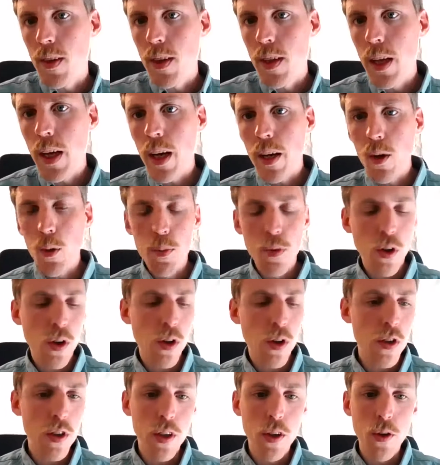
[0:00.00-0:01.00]
Yeah, I hope to
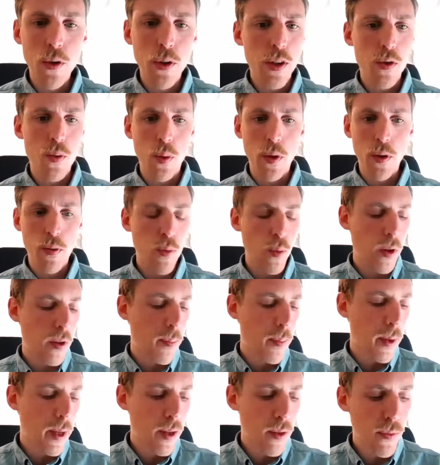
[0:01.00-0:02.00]
continue this with
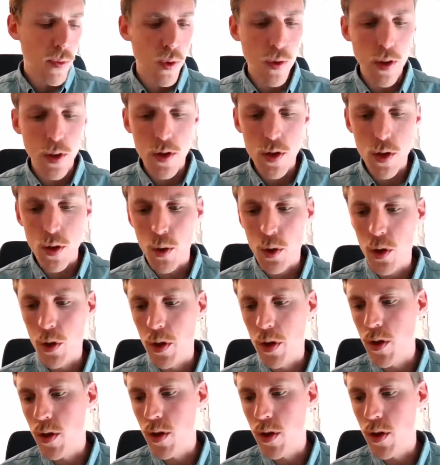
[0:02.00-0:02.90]
many of you in the social